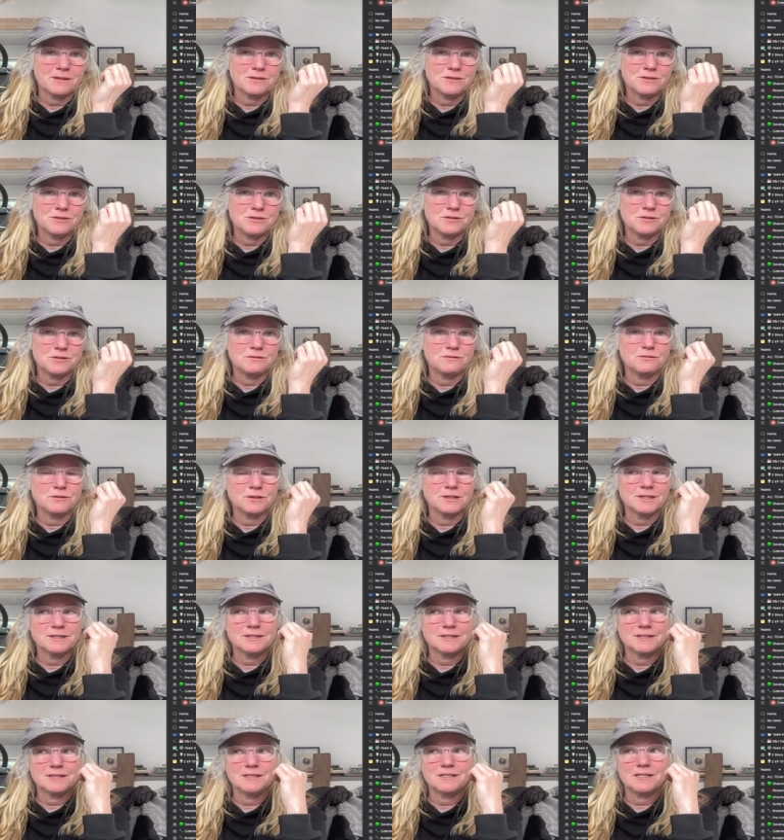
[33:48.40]
do
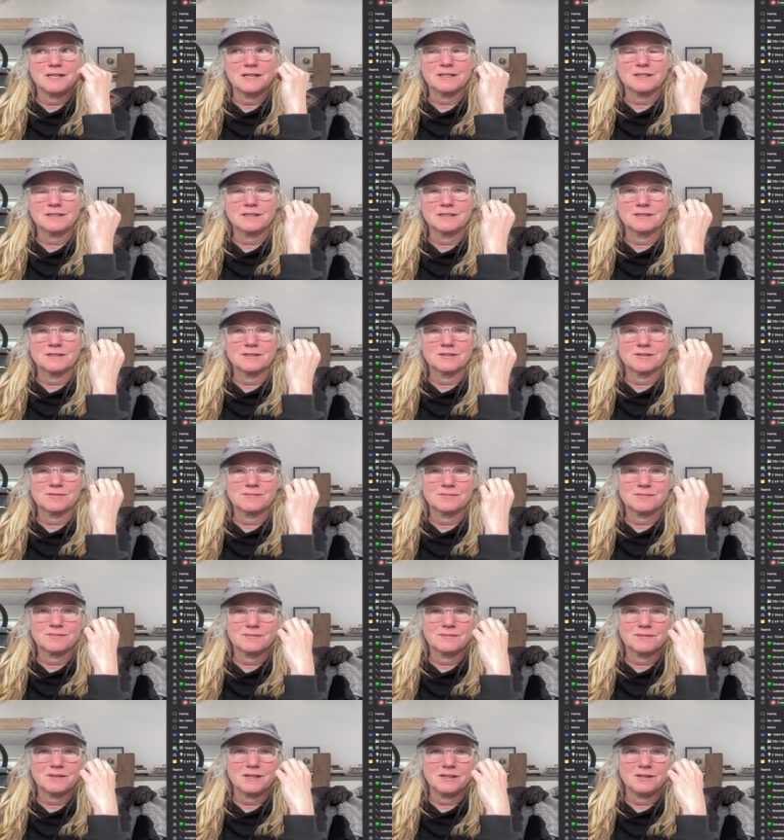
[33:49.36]
voice to text
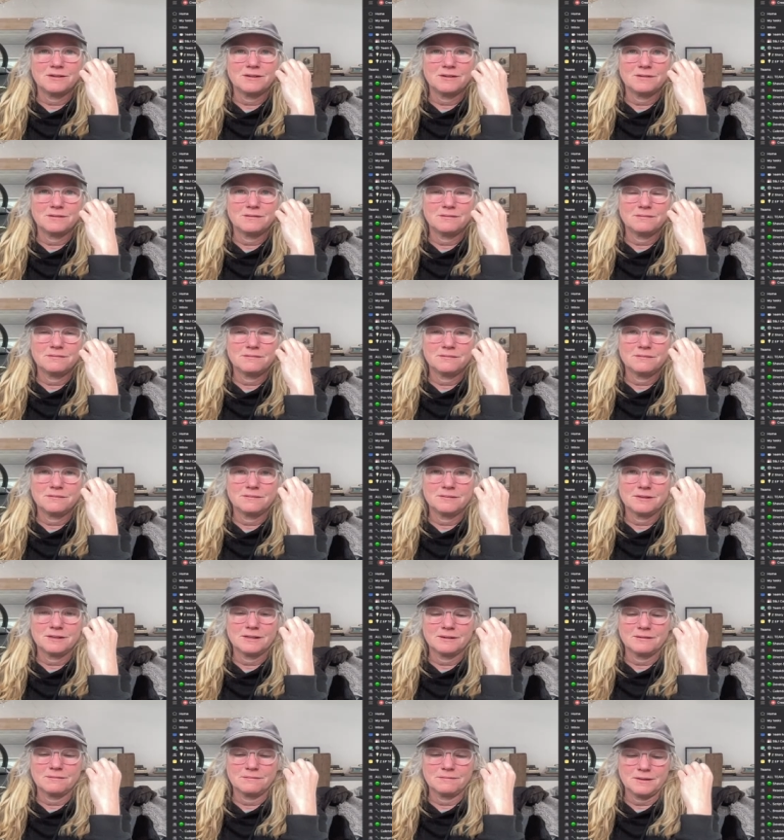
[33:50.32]
in
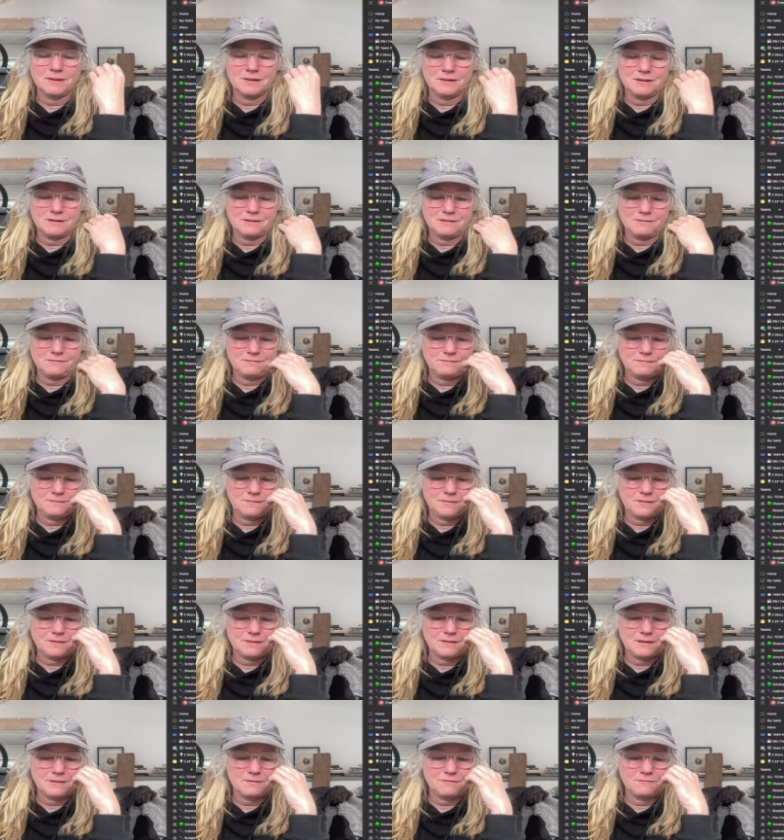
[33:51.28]
like my
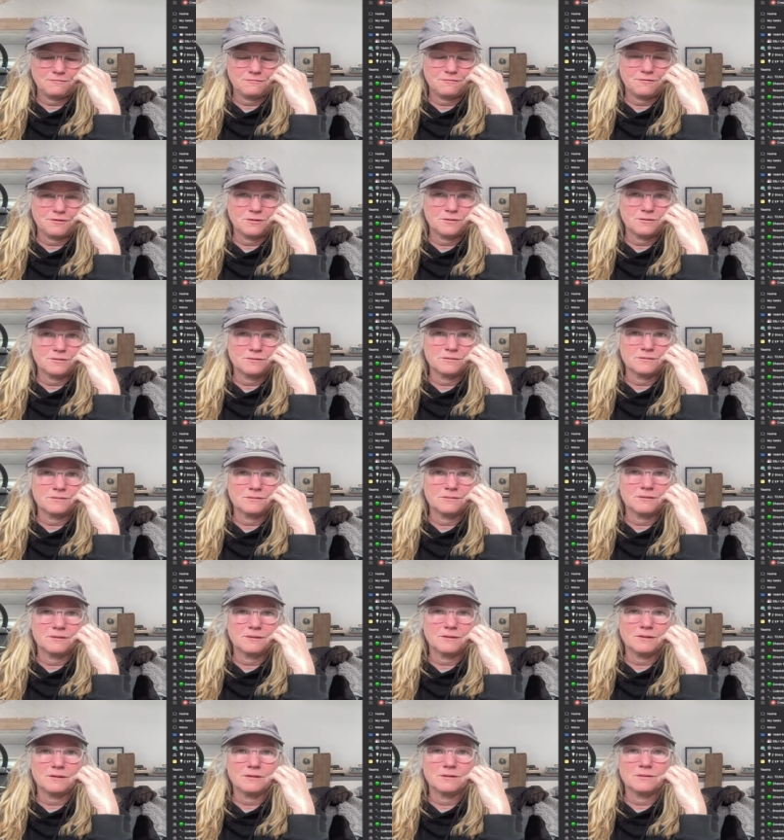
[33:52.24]
phone
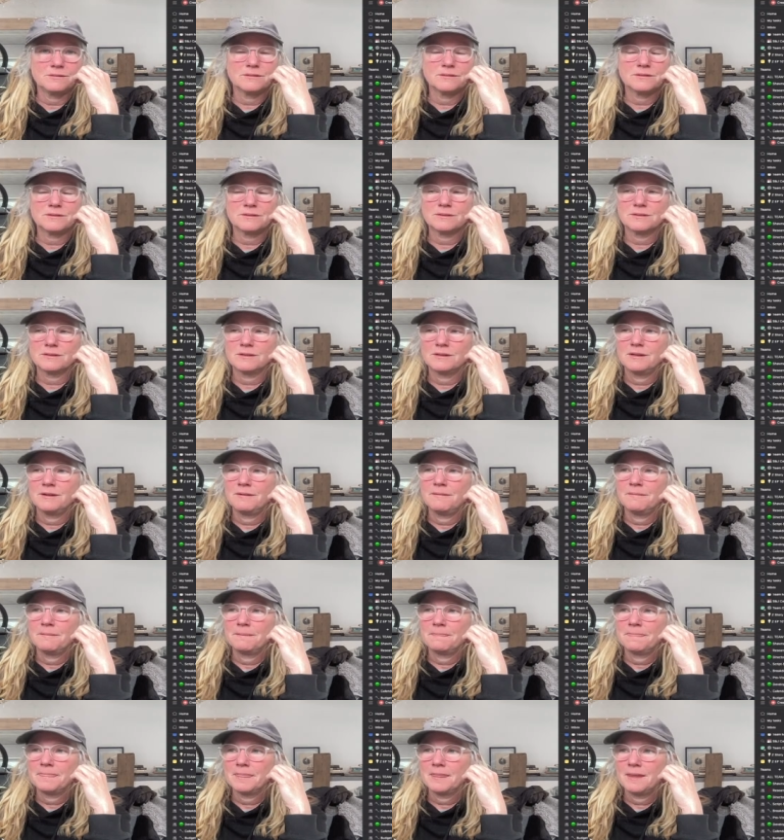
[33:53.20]
notes
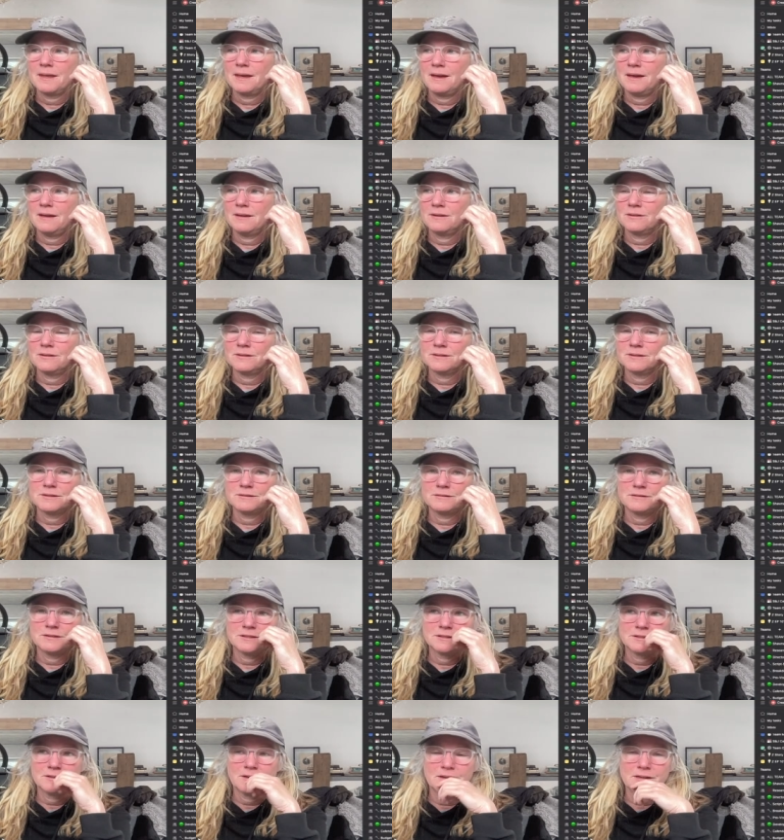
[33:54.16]
and also
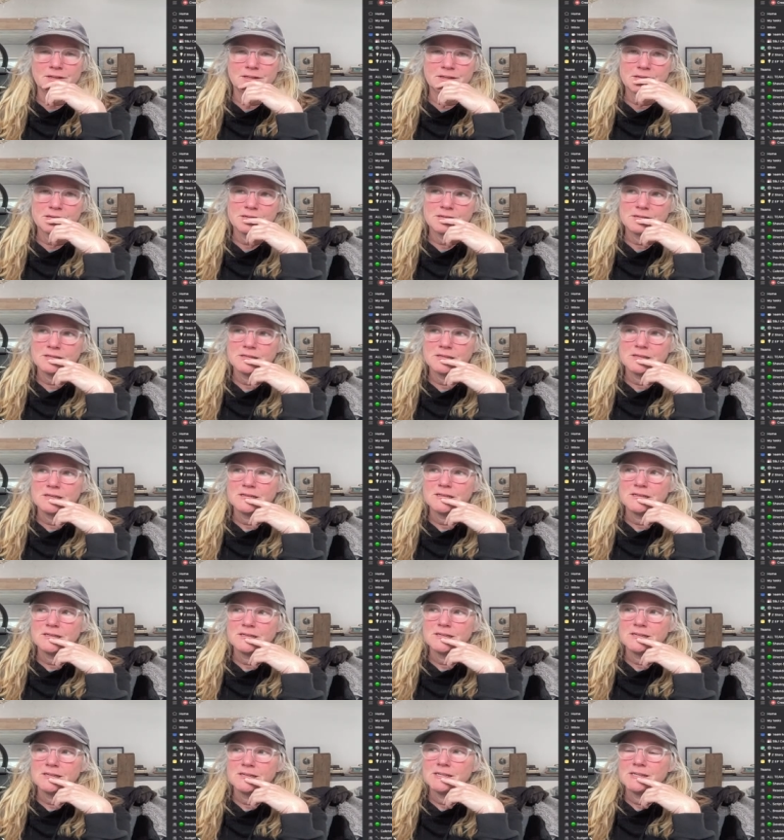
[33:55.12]
Asana.
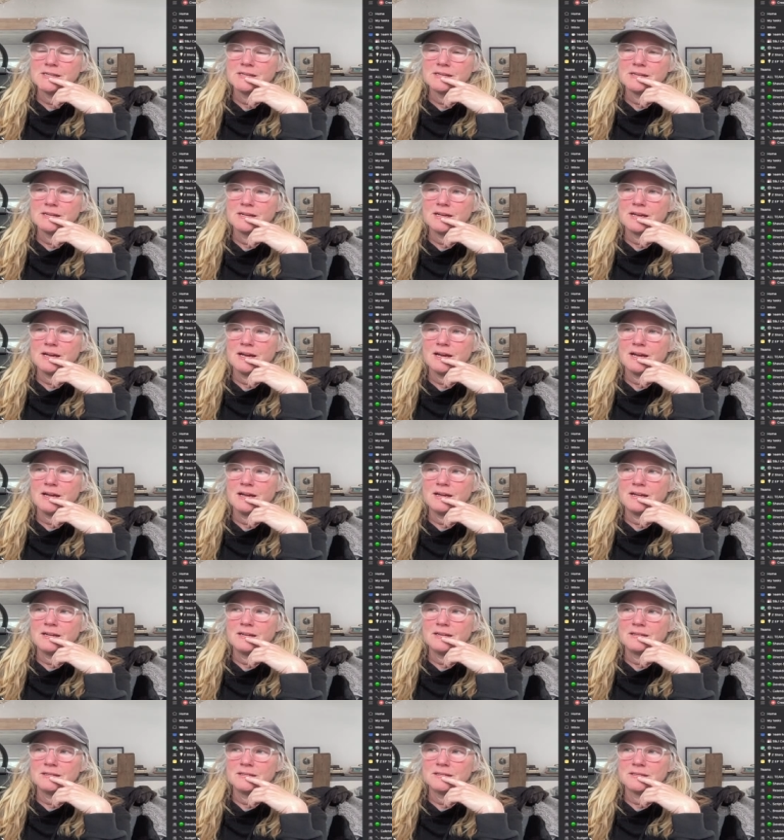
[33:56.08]

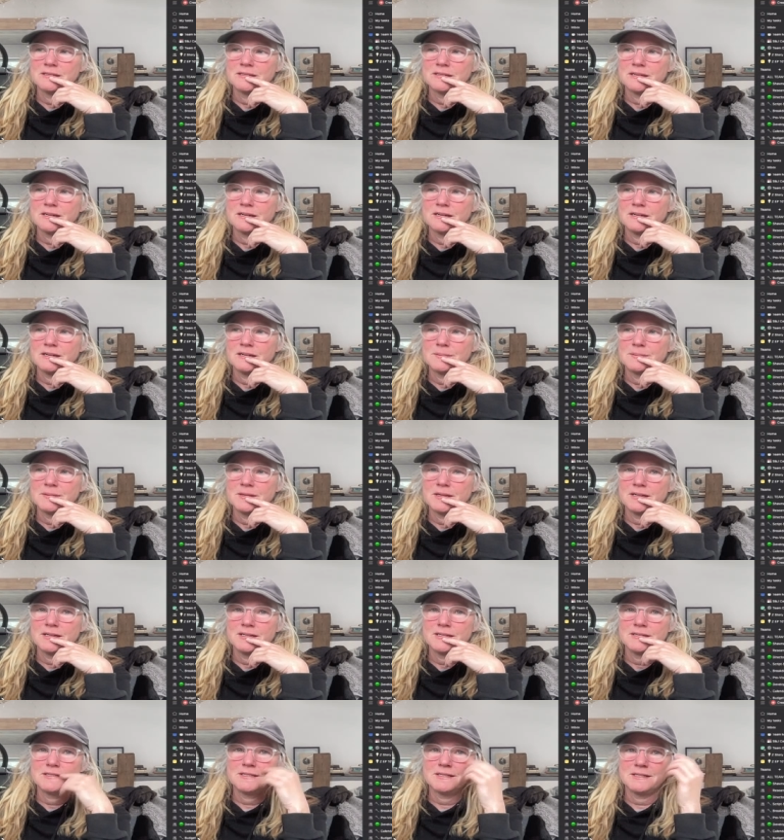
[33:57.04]
And
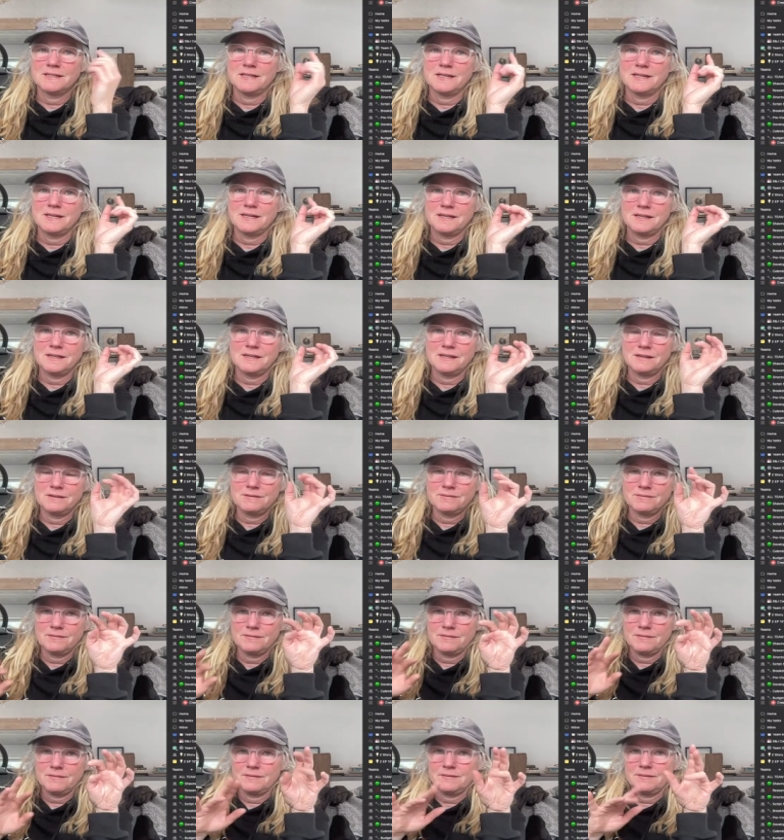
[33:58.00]
then I did a
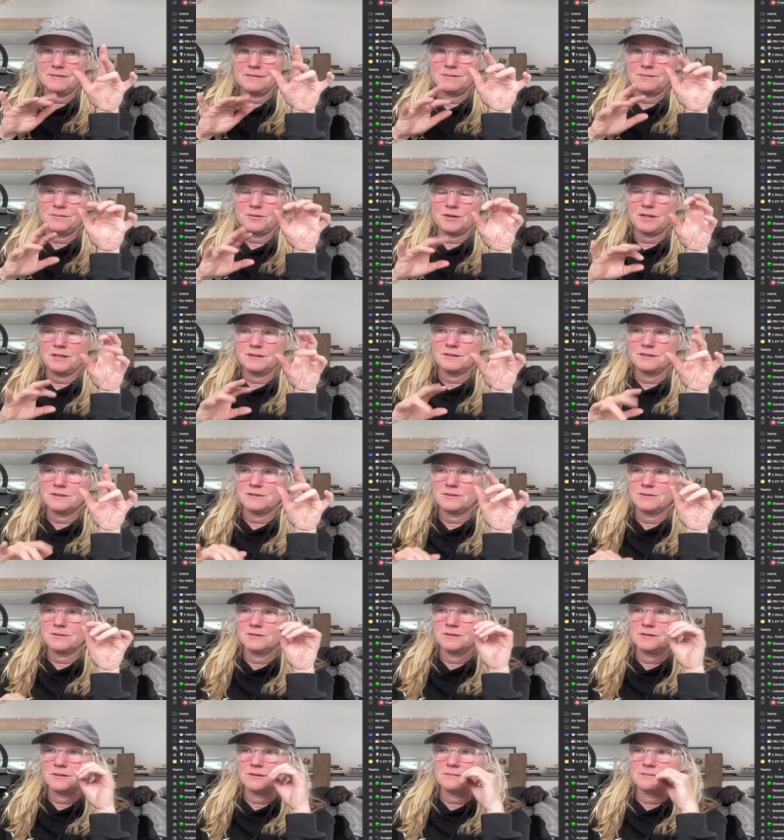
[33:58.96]

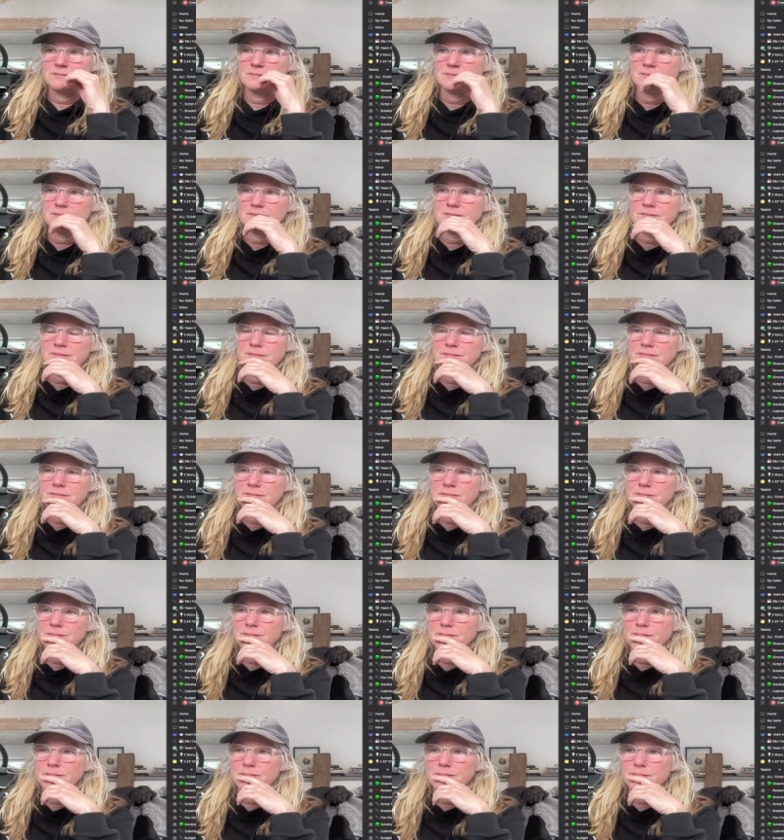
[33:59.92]
brainstorm,
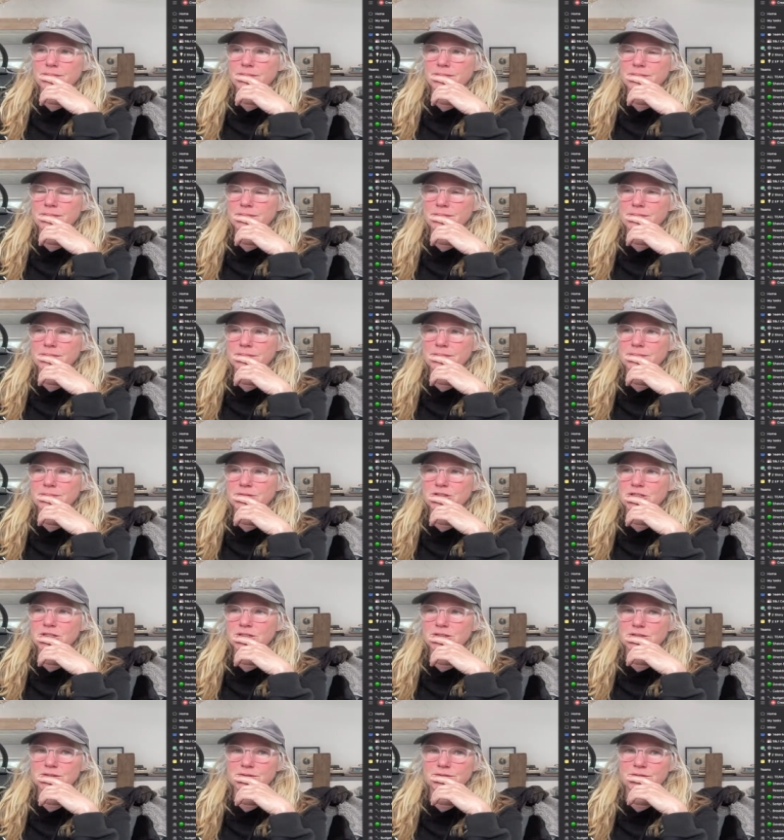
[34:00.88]

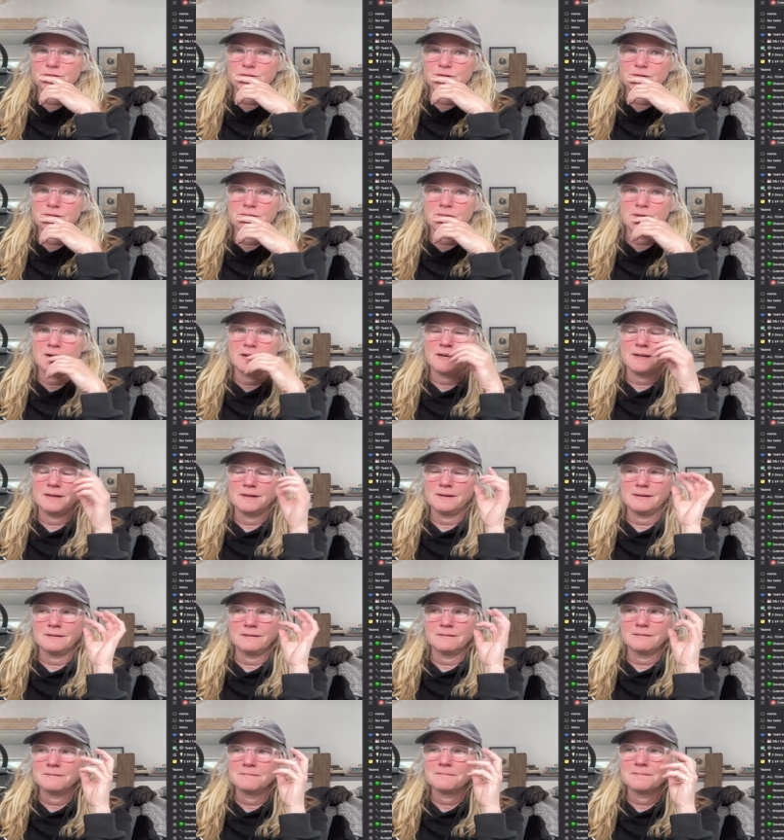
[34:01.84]
just free
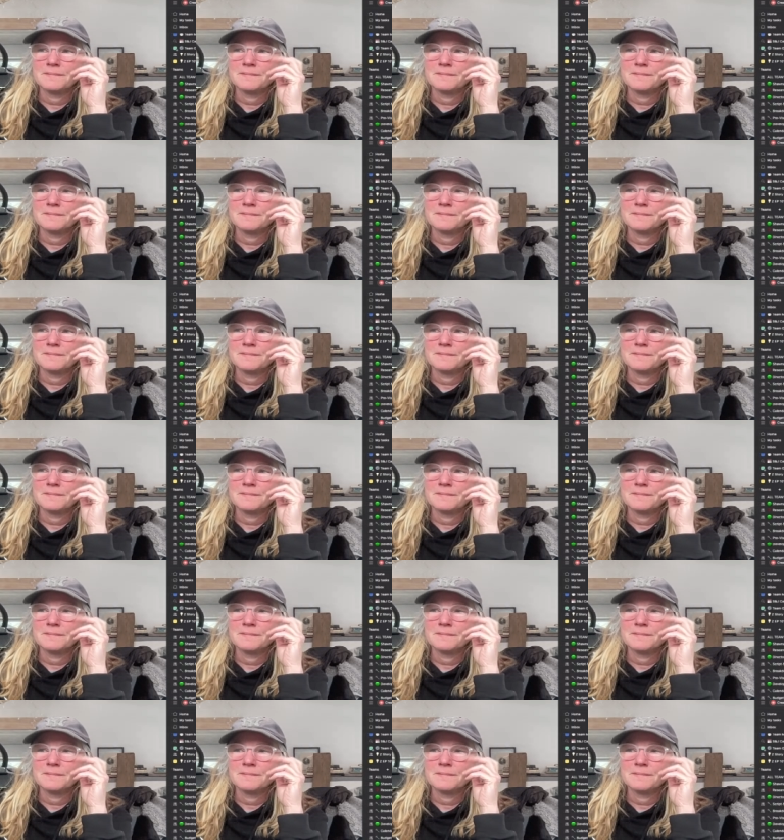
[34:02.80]
writing,